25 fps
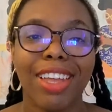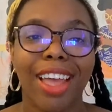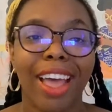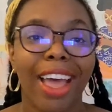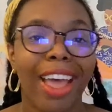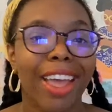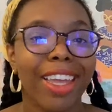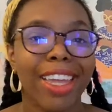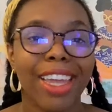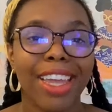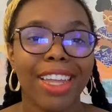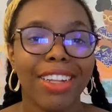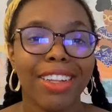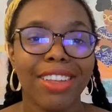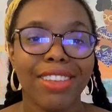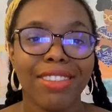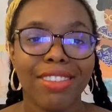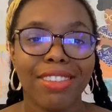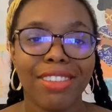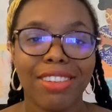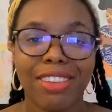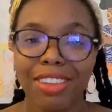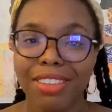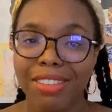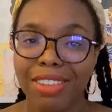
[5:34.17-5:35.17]
I can't listen
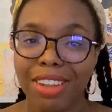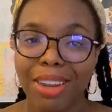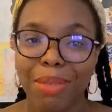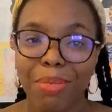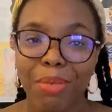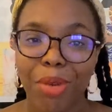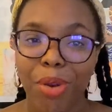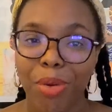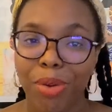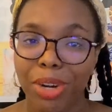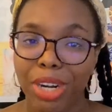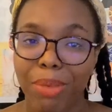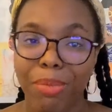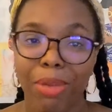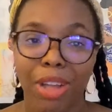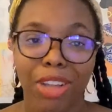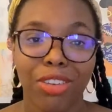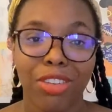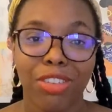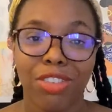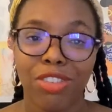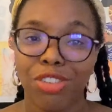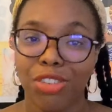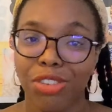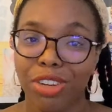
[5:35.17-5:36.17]
to this anymore when I'm on the
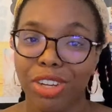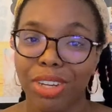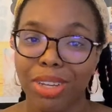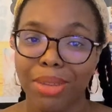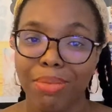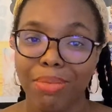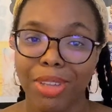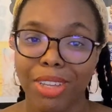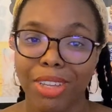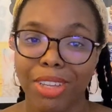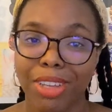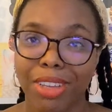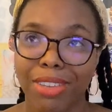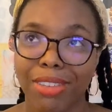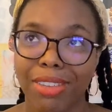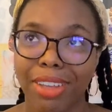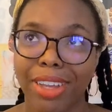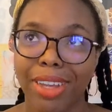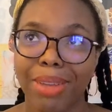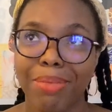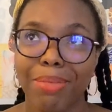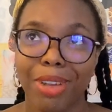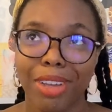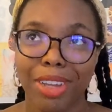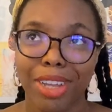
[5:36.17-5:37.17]
street because
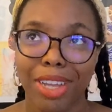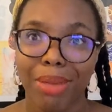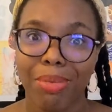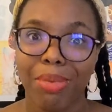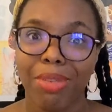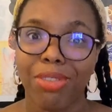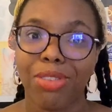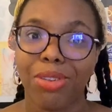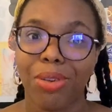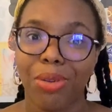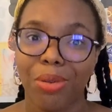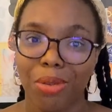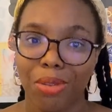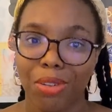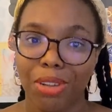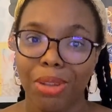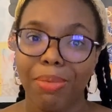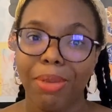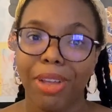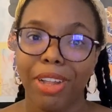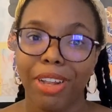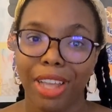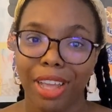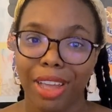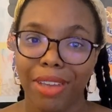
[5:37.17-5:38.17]
I'm not able to hold in
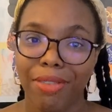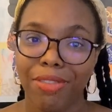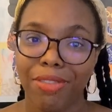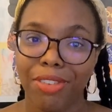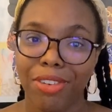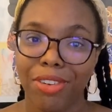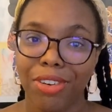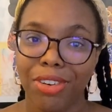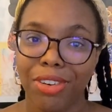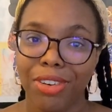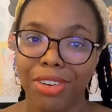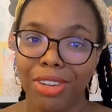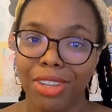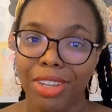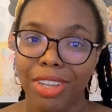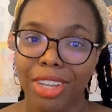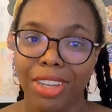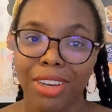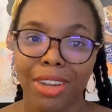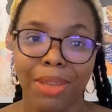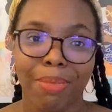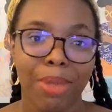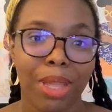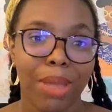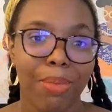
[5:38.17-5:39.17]
my laughter and
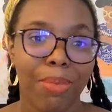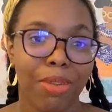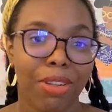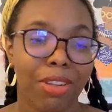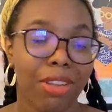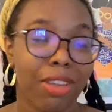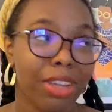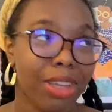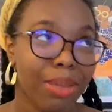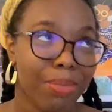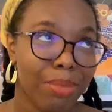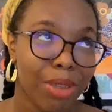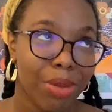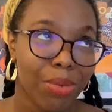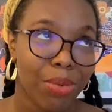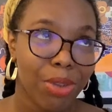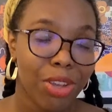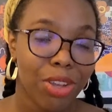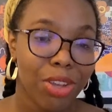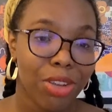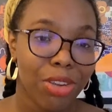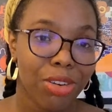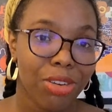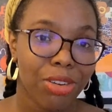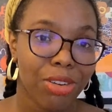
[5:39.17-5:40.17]
then people look at me
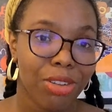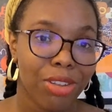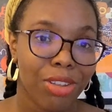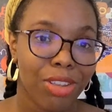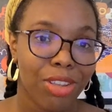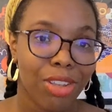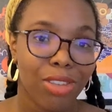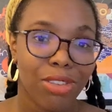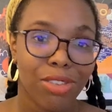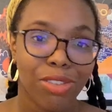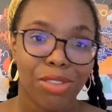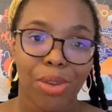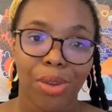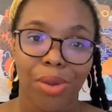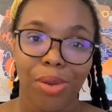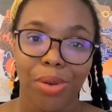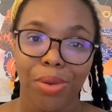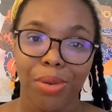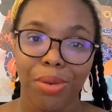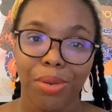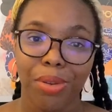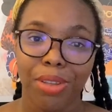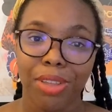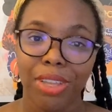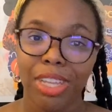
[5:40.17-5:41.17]
weird.
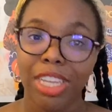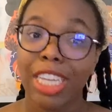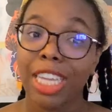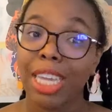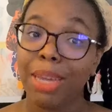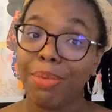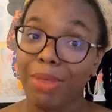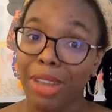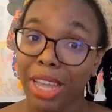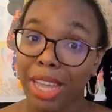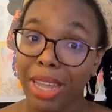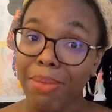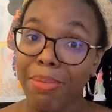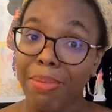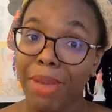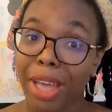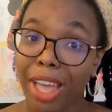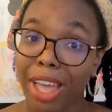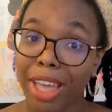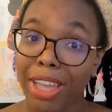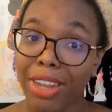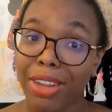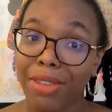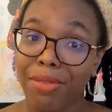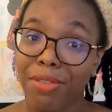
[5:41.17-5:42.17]
So keep that in
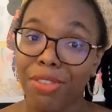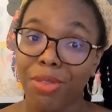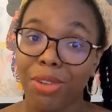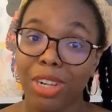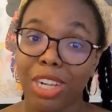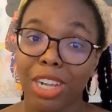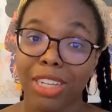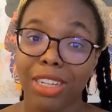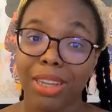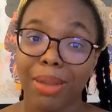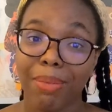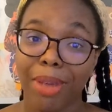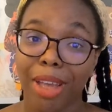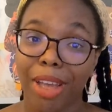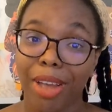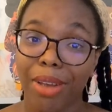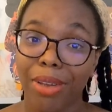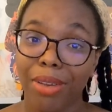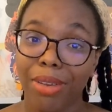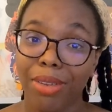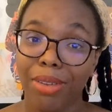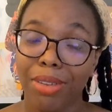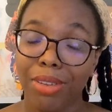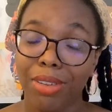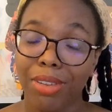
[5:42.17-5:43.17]
mind if you check them
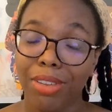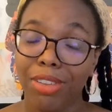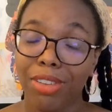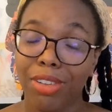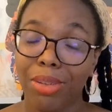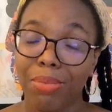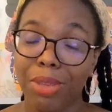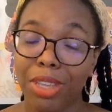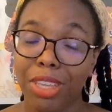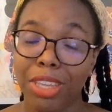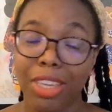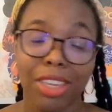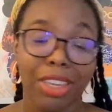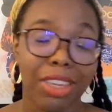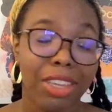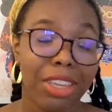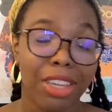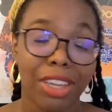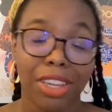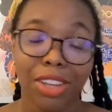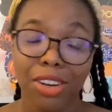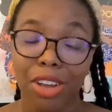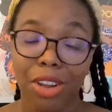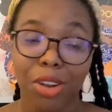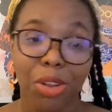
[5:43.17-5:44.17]
out. You'll be
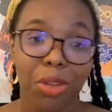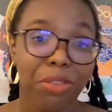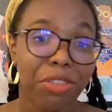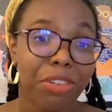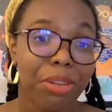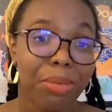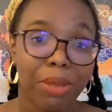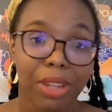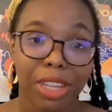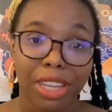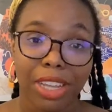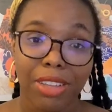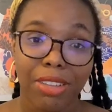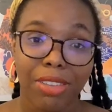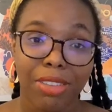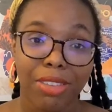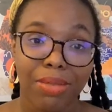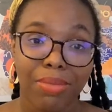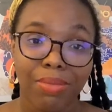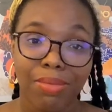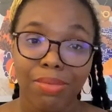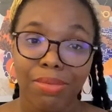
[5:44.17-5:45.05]
kikiing all over the place.